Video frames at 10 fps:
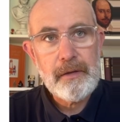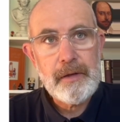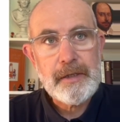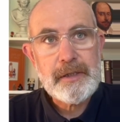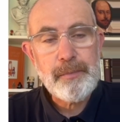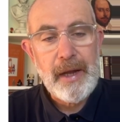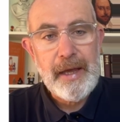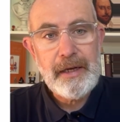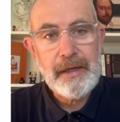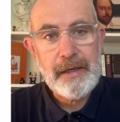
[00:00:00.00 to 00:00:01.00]

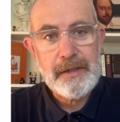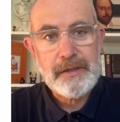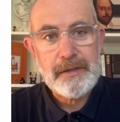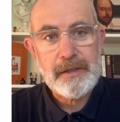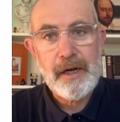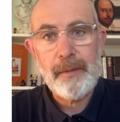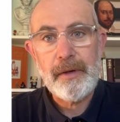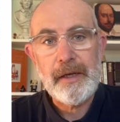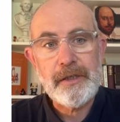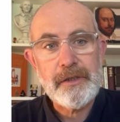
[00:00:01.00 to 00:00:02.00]
explaining his
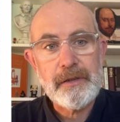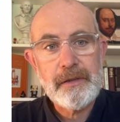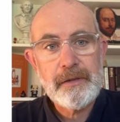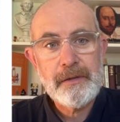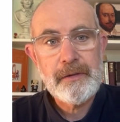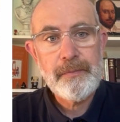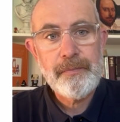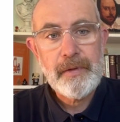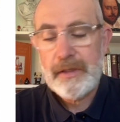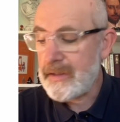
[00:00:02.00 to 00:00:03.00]
determination,
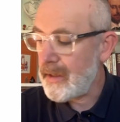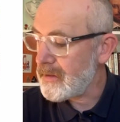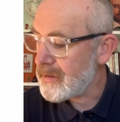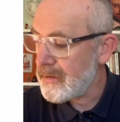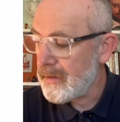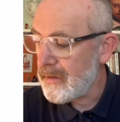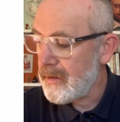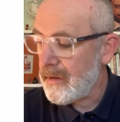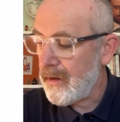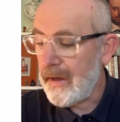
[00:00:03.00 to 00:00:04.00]
he says,
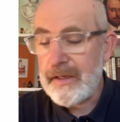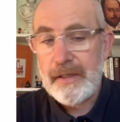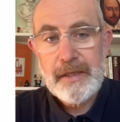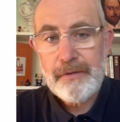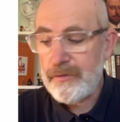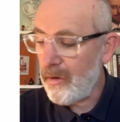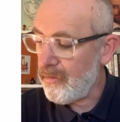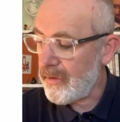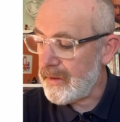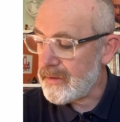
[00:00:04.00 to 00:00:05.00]
I can give no
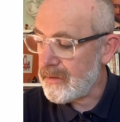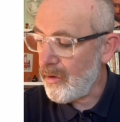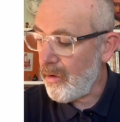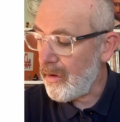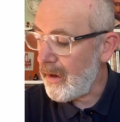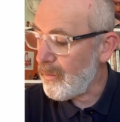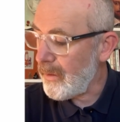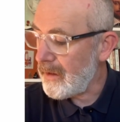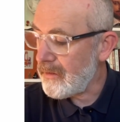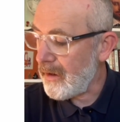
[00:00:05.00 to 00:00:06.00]
reason, nor I
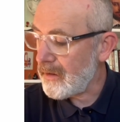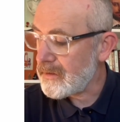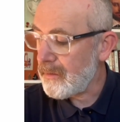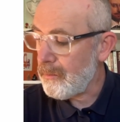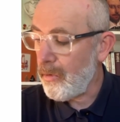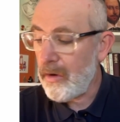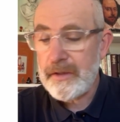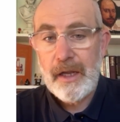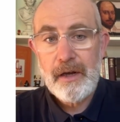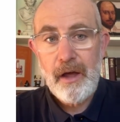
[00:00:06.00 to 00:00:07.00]
will not, more
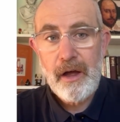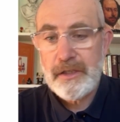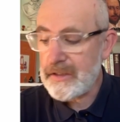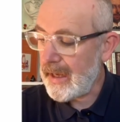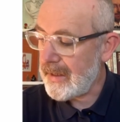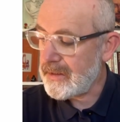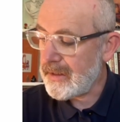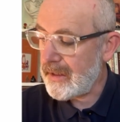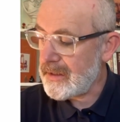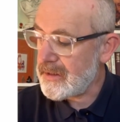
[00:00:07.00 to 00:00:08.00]
than a lodged hate
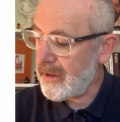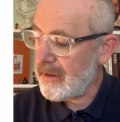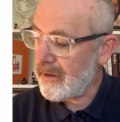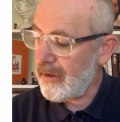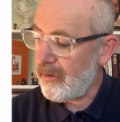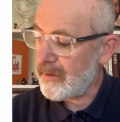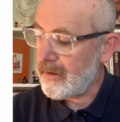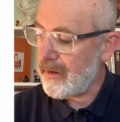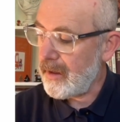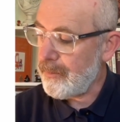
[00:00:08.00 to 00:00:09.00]
and a certain
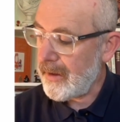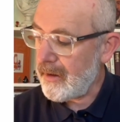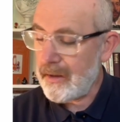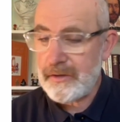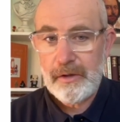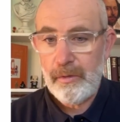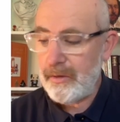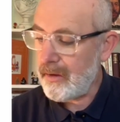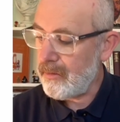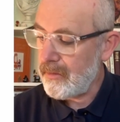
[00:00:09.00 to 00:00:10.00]
loathing I bear
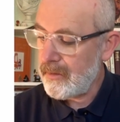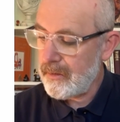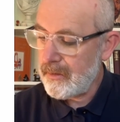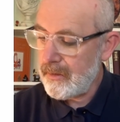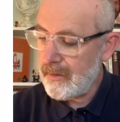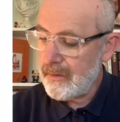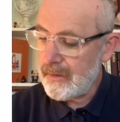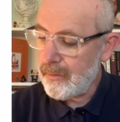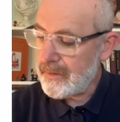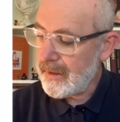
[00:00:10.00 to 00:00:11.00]
Antonio.
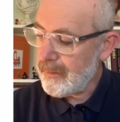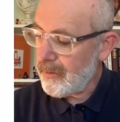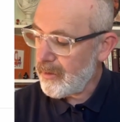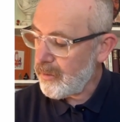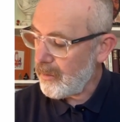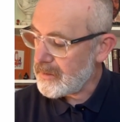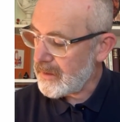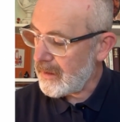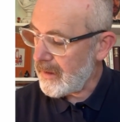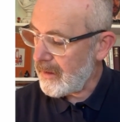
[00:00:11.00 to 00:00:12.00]
Now we're thinking about quotes
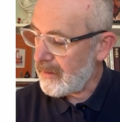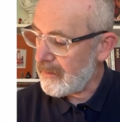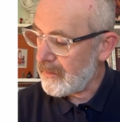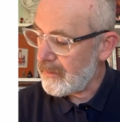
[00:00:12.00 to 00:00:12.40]
to learn.